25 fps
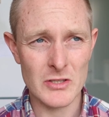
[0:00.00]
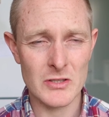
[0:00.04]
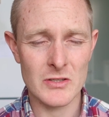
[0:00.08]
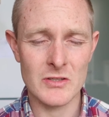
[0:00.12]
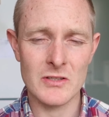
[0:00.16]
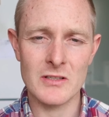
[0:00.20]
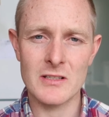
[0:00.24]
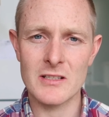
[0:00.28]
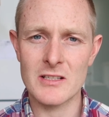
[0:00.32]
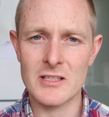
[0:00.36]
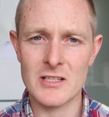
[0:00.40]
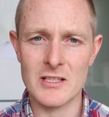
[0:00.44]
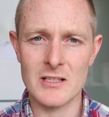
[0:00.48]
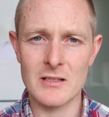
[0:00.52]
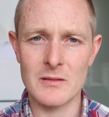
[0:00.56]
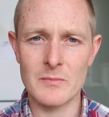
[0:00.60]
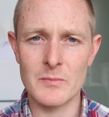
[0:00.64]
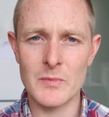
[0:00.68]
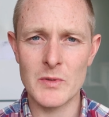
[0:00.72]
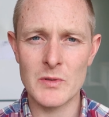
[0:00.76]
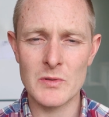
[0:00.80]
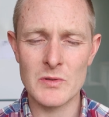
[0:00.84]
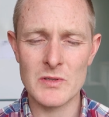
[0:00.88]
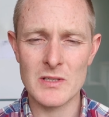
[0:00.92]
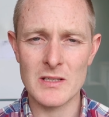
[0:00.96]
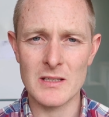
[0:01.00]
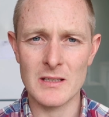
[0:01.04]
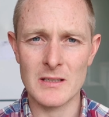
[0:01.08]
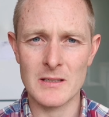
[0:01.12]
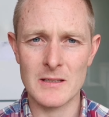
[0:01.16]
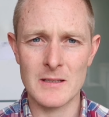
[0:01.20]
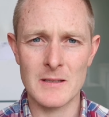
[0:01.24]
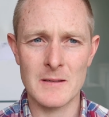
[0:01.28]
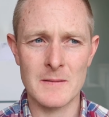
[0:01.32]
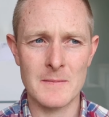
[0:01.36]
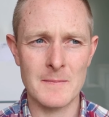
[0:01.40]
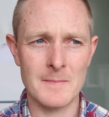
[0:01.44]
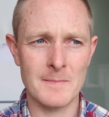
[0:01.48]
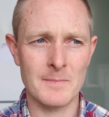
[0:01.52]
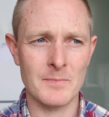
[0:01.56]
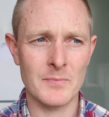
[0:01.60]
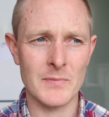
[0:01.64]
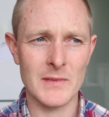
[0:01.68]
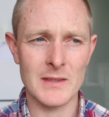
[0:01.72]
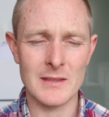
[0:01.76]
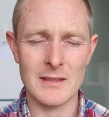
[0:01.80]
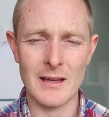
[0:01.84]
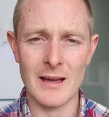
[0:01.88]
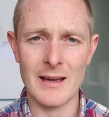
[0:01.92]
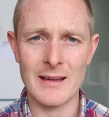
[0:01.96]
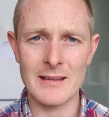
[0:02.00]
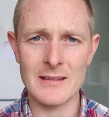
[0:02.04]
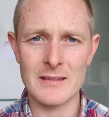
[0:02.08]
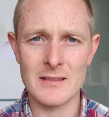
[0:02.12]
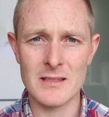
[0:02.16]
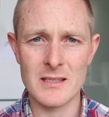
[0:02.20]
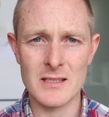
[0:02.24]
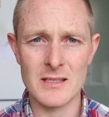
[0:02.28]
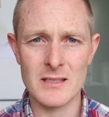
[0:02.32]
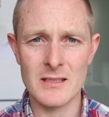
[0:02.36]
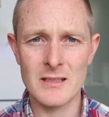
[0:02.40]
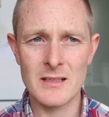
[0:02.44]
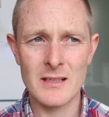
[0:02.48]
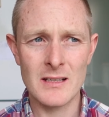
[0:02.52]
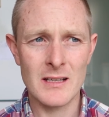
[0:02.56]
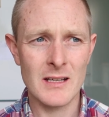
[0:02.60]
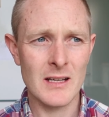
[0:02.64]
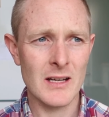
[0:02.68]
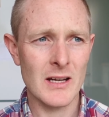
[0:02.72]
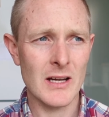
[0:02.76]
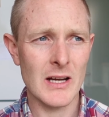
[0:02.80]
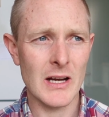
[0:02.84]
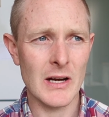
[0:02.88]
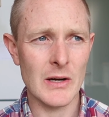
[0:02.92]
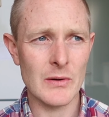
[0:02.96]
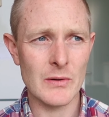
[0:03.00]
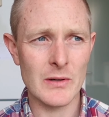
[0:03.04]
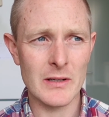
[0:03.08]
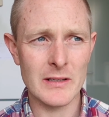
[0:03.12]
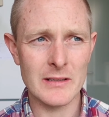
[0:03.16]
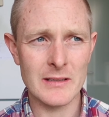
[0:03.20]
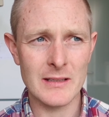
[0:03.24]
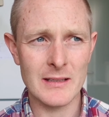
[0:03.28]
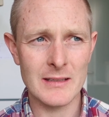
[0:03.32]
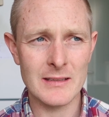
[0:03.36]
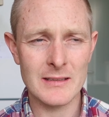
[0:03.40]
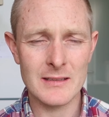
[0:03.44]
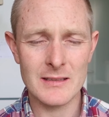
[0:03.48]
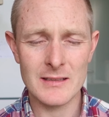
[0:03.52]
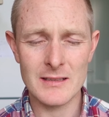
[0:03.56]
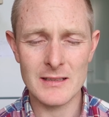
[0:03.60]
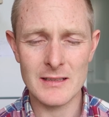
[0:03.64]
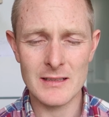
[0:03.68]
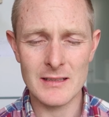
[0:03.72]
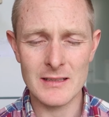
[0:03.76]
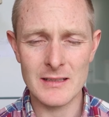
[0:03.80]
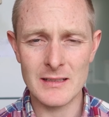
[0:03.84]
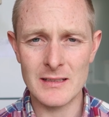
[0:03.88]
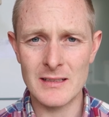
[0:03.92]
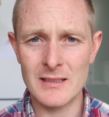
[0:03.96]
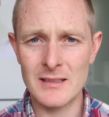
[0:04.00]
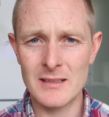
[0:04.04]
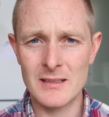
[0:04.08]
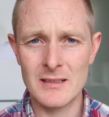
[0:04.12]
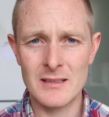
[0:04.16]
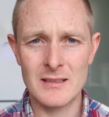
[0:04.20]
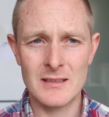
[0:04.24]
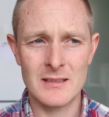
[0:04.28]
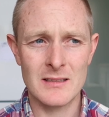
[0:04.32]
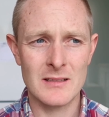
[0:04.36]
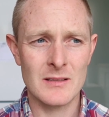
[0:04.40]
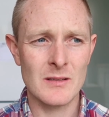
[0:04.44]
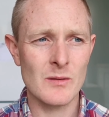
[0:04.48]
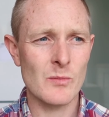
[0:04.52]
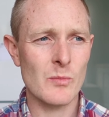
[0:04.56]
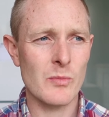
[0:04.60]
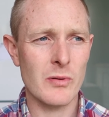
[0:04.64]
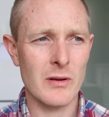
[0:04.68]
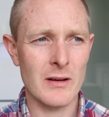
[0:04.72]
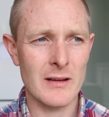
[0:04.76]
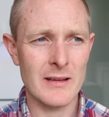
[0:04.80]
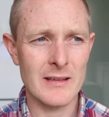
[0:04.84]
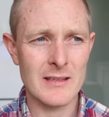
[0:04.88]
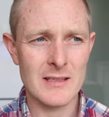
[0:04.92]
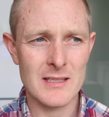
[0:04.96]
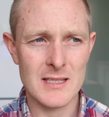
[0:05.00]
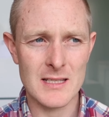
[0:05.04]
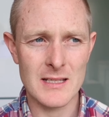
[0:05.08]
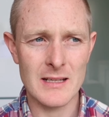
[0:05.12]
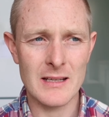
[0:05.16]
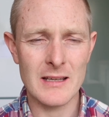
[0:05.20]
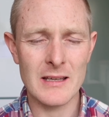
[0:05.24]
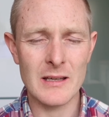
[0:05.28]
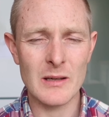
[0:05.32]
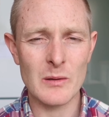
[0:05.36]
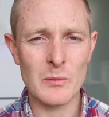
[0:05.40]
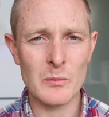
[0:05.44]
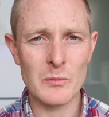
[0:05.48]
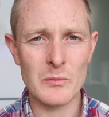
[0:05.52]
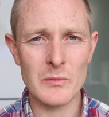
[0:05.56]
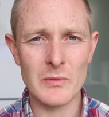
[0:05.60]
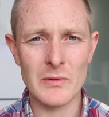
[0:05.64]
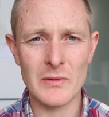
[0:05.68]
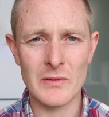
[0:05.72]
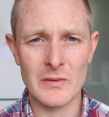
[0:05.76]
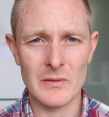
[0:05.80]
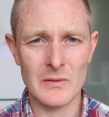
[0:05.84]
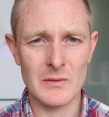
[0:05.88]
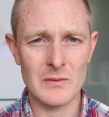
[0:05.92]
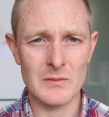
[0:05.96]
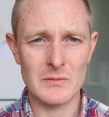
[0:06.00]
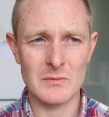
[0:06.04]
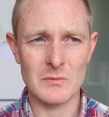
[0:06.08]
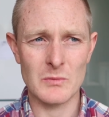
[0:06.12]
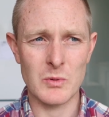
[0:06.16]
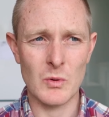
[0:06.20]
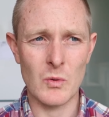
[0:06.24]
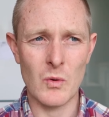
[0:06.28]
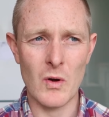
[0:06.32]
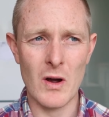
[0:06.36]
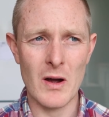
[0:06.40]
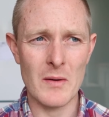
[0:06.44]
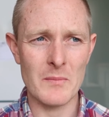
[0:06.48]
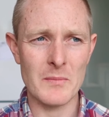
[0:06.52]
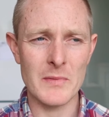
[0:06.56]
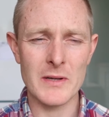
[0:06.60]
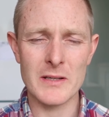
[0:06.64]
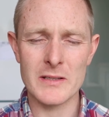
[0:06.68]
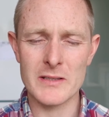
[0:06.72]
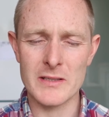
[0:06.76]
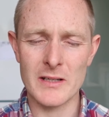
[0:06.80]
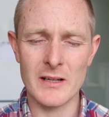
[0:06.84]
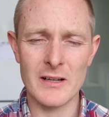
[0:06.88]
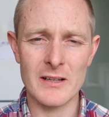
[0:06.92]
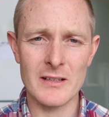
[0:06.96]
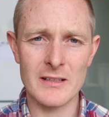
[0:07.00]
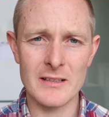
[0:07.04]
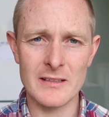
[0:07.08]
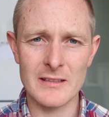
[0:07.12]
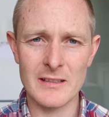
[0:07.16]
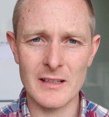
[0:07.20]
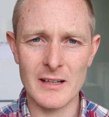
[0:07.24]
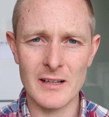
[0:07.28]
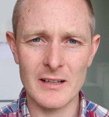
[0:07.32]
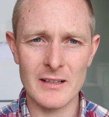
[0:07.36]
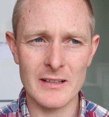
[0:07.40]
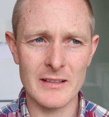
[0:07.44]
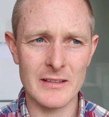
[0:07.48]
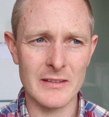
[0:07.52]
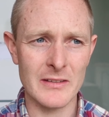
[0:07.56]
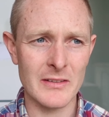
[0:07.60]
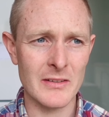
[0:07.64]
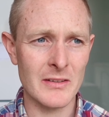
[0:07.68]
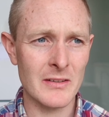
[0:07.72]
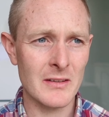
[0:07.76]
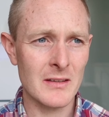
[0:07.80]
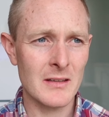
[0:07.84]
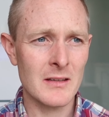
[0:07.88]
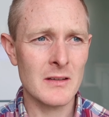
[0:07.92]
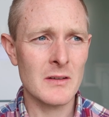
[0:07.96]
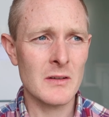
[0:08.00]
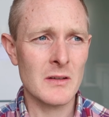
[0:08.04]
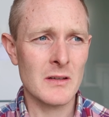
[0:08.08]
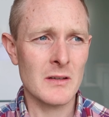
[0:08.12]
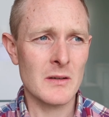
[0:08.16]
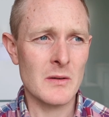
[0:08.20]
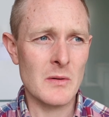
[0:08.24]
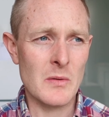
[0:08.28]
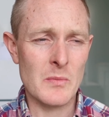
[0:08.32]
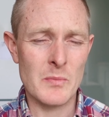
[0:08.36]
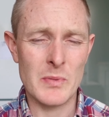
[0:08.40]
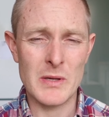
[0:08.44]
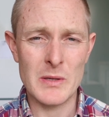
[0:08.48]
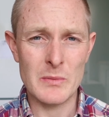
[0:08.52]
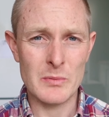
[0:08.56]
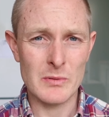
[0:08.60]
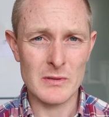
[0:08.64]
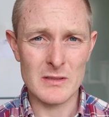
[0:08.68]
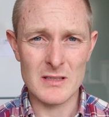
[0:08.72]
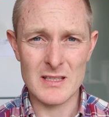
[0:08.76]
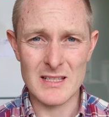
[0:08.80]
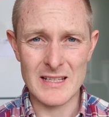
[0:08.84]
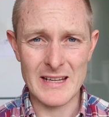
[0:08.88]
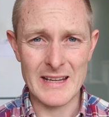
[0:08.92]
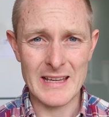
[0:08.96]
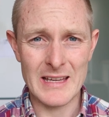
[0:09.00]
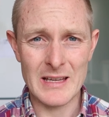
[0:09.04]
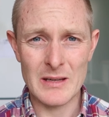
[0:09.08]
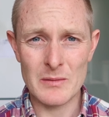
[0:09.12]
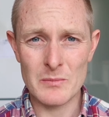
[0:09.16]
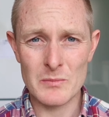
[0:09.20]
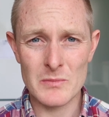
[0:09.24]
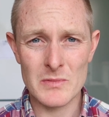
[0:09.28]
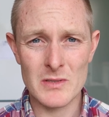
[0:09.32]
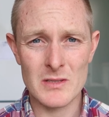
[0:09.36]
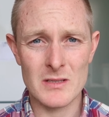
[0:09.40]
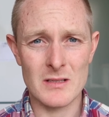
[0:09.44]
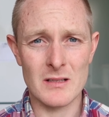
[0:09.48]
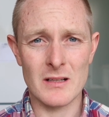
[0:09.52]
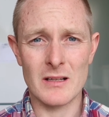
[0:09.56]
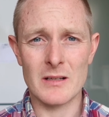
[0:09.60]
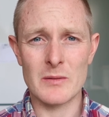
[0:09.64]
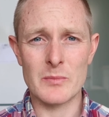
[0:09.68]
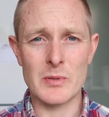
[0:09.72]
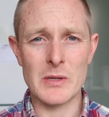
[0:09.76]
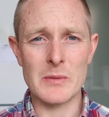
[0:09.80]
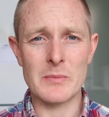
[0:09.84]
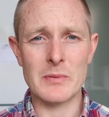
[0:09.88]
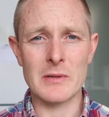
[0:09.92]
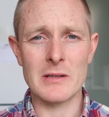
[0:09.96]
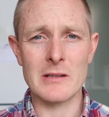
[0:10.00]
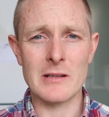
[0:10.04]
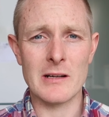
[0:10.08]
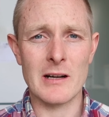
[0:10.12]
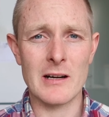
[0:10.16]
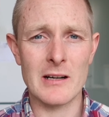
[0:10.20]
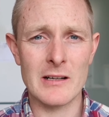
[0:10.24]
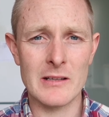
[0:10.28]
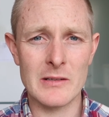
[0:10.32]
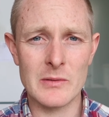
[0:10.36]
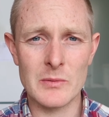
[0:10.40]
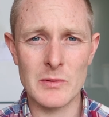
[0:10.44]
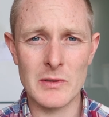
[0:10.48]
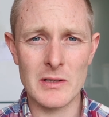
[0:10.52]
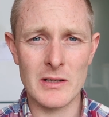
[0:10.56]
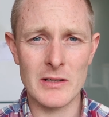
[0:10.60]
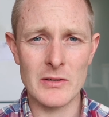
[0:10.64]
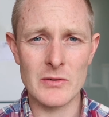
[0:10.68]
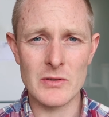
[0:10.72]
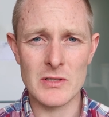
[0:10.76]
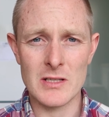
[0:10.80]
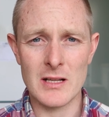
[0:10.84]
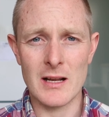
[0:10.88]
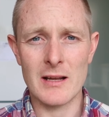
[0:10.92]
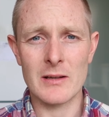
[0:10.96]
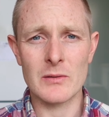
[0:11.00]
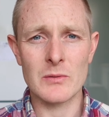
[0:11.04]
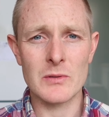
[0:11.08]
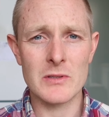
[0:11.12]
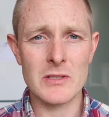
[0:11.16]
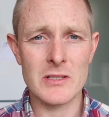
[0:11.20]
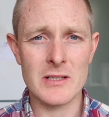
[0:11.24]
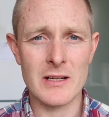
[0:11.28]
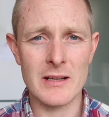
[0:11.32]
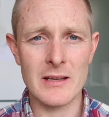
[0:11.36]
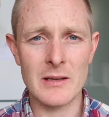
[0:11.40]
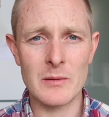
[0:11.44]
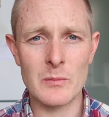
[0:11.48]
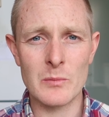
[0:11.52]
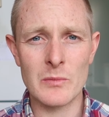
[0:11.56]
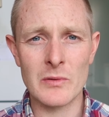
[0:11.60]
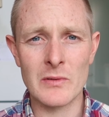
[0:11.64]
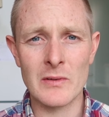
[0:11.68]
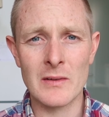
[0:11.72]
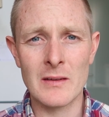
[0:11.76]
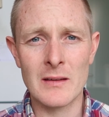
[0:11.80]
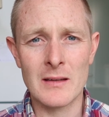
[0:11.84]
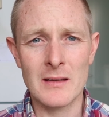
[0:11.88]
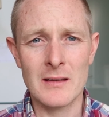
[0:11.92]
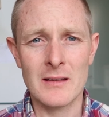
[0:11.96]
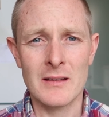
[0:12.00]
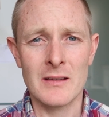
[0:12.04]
traditional music, dance, our identity, place names, what makes Ireland Ireland, people's names, a lot of people in Ireland with Irish language names.